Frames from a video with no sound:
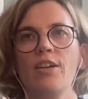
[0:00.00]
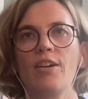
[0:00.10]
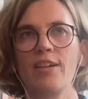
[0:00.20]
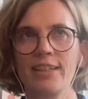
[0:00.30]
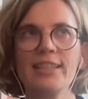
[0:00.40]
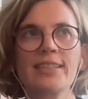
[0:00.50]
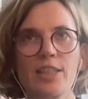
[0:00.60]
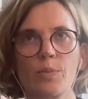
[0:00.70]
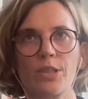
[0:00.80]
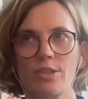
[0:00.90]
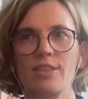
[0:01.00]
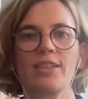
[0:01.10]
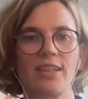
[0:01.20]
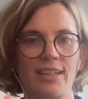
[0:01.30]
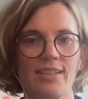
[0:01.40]
are at least as
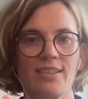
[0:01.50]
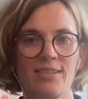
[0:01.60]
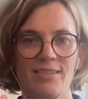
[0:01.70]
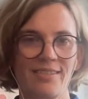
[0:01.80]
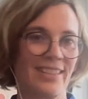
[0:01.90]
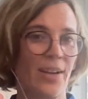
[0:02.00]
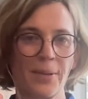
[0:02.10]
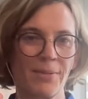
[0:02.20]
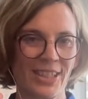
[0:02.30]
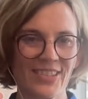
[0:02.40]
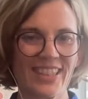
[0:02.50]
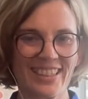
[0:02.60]
puzzling as the upcoming UK